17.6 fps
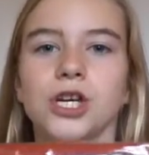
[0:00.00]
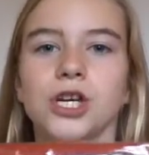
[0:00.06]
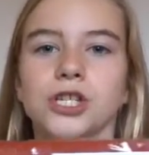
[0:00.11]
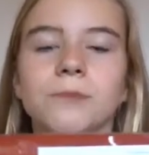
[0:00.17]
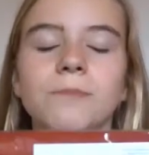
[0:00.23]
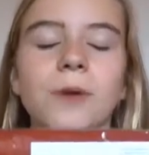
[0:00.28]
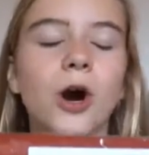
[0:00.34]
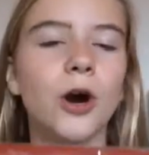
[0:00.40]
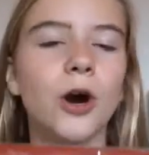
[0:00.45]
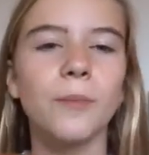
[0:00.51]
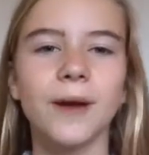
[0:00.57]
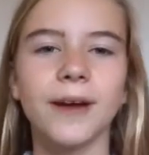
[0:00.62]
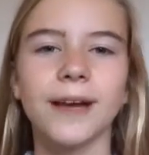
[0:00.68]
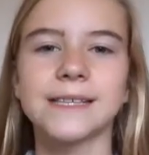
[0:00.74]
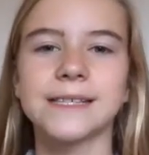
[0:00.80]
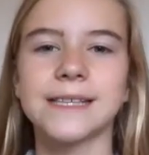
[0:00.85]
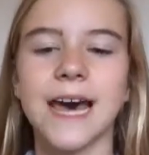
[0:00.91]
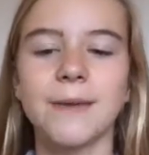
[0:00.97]
some
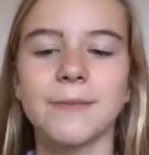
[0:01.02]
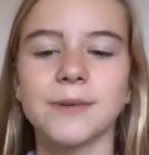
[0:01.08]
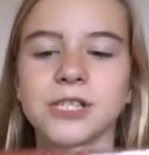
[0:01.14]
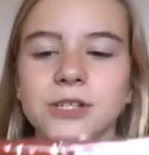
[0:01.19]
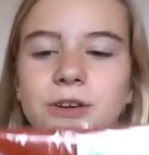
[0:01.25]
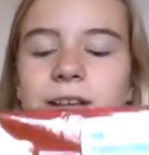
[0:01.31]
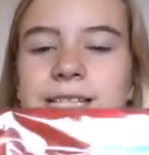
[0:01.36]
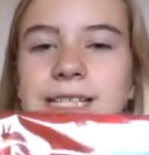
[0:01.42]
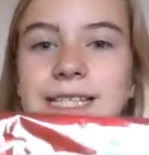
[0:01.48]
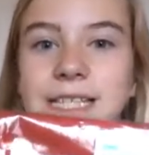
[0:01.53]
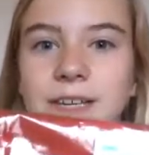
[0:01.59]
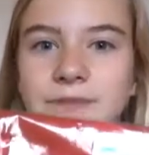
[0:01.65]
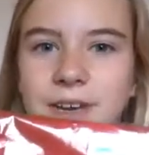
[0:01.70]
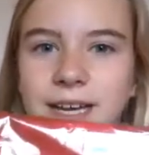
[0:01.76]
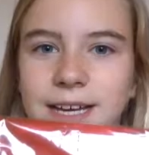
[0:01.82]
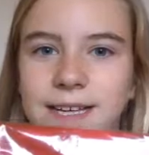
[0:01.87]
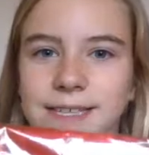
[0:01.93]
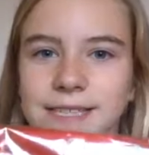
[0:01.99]
homework assignments or any
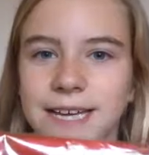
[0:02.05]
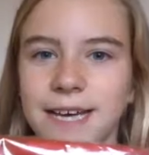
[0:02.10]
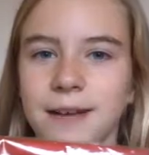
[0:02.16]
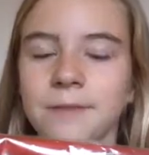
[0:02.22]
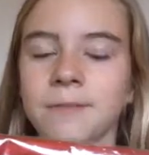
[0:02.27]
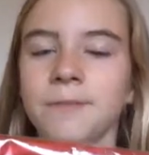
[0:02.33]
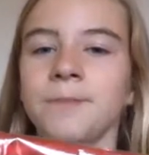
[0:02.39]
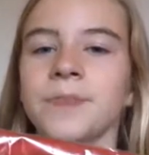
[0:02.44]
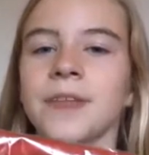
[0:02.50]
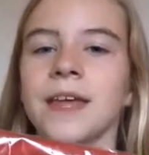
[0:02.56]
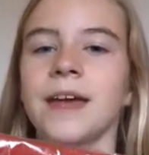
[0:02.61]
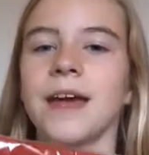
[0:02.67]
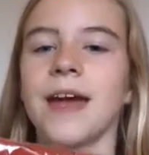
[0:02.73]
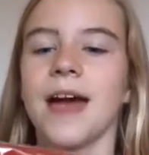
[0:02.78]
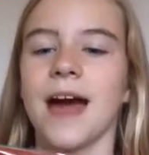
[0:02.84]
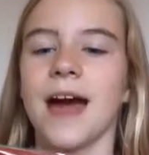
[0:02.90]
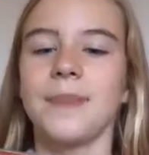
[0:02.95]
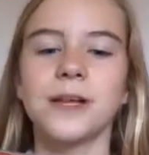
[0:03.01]
certificates in.
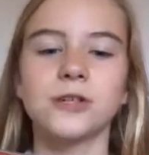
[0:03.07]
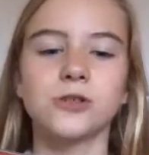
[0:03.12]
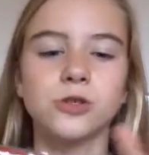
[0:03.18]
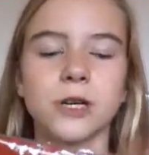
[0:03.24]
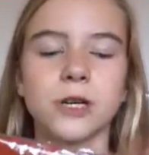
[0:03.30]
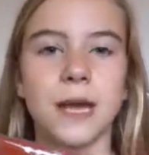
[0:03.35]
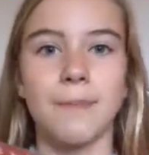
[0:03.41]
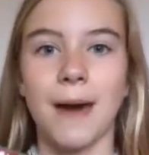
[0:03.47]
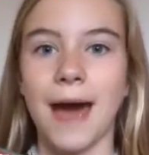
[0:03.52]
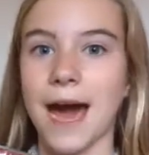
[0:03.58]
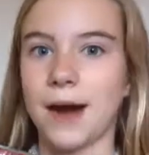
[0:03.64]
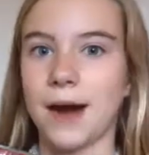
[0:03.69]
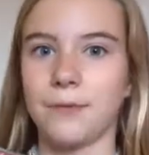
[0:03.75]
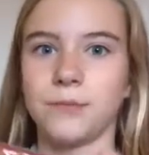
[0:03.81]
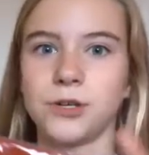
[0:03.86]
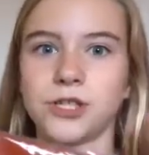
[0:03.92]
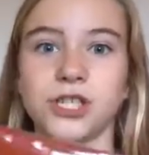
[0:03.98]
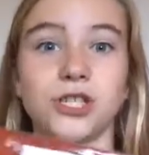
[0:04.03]
And these are only
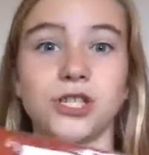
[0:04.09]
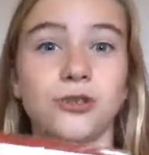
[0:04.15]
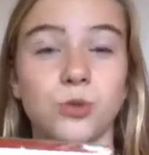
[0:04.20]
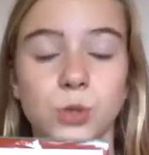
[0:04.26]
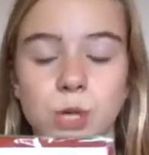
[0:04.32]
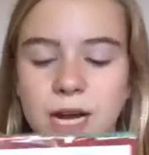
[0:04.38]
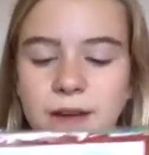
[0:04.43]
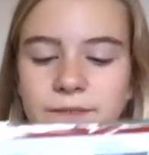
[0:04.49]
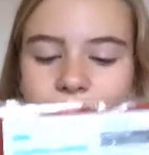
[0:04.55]
£1, which is a great